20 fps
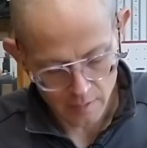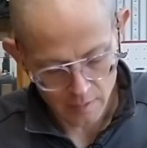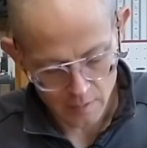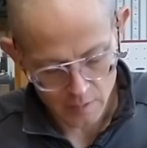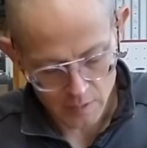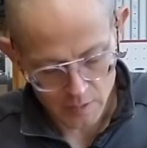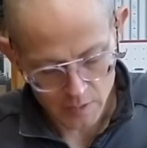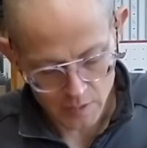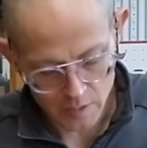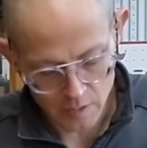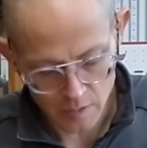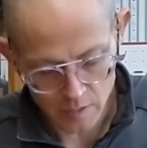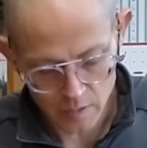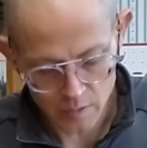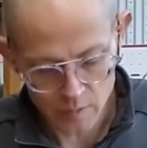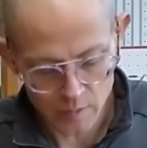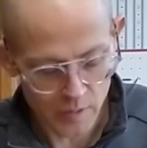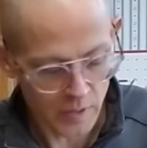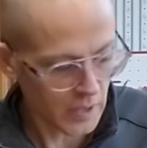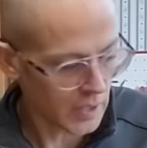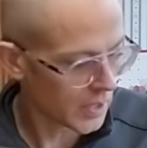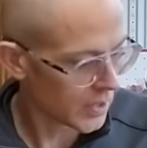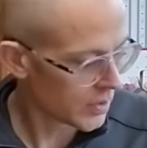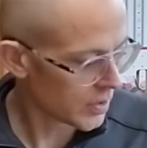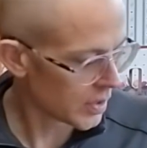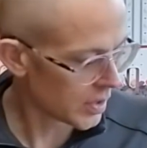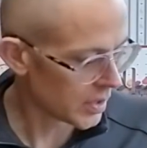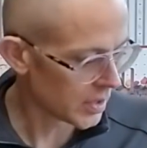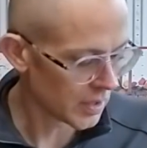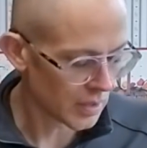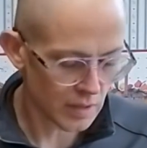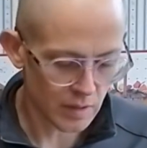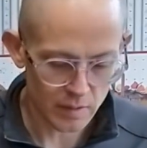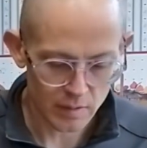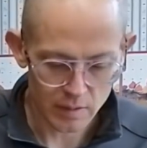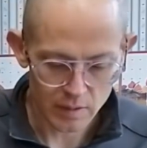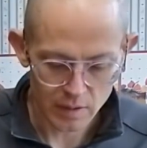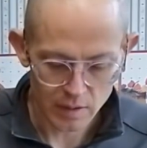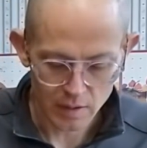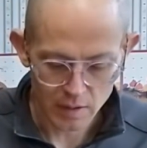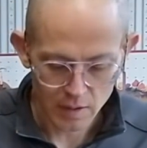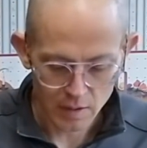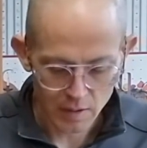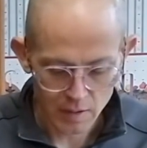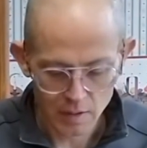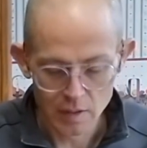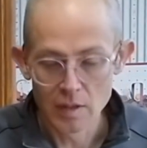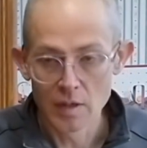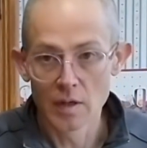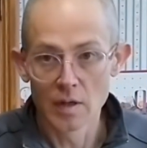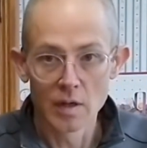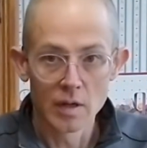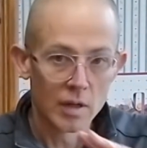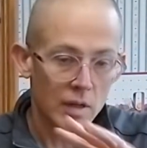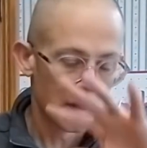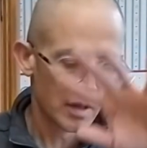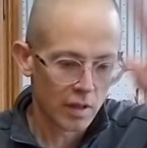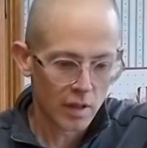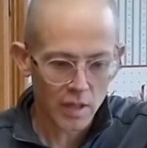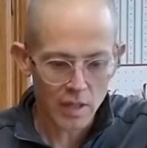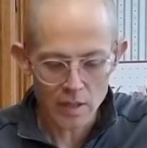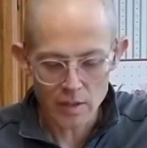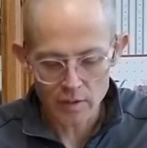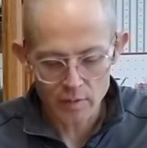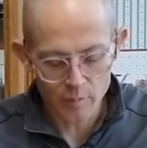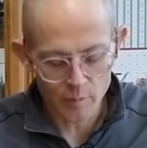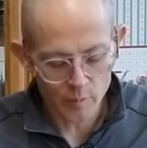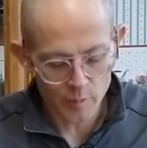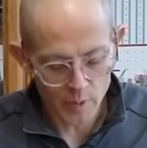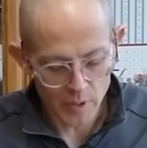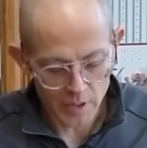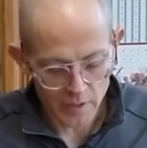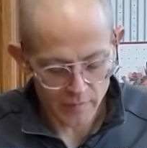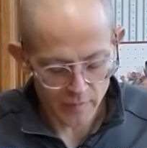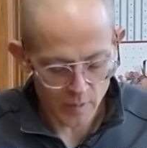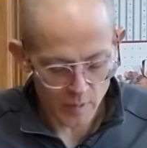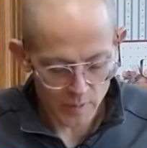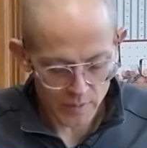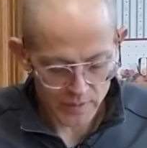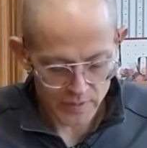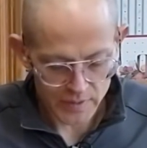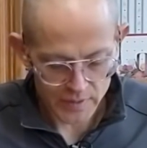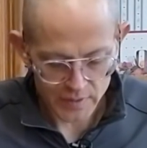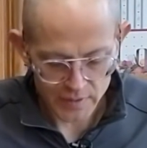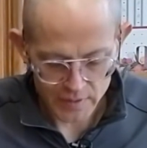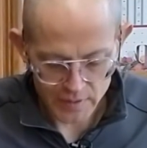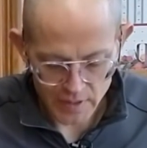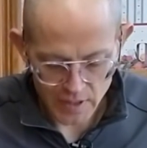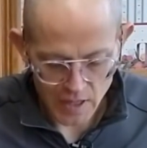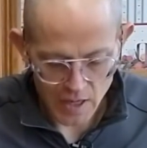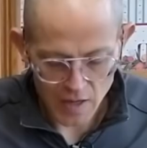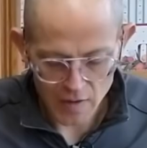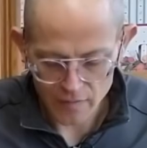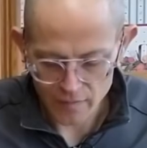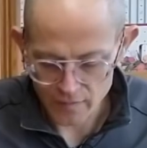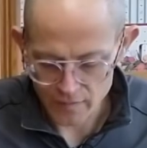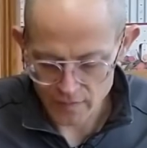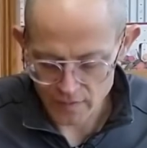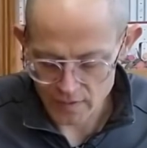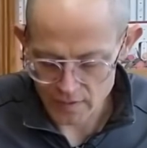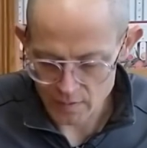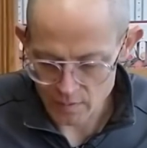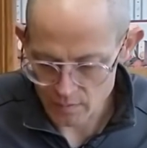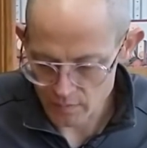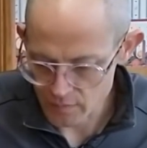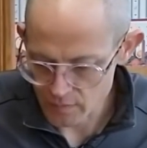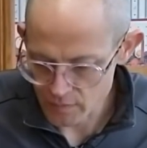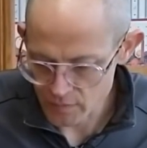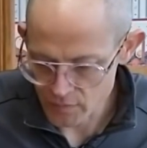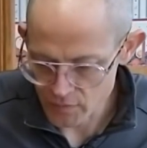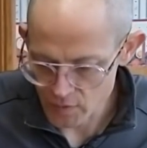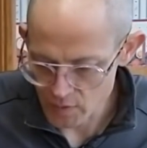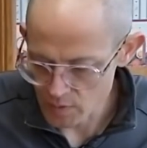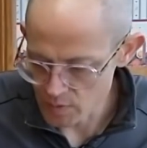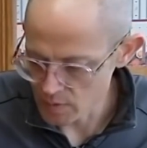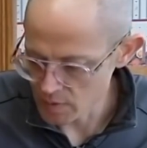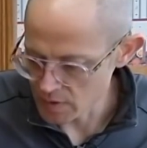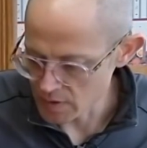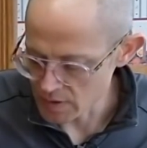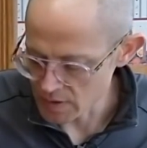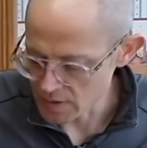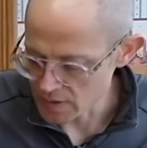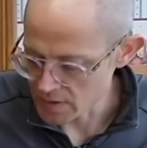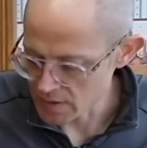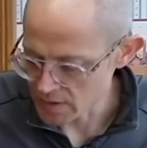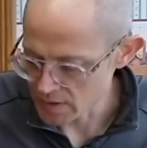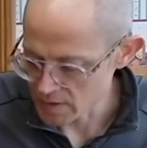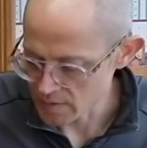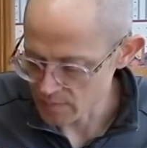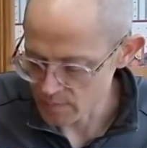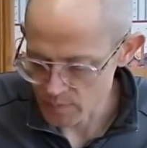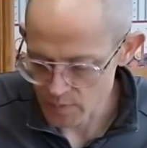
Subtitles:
Just going through the kitchen and getting rid of old stuff and food that is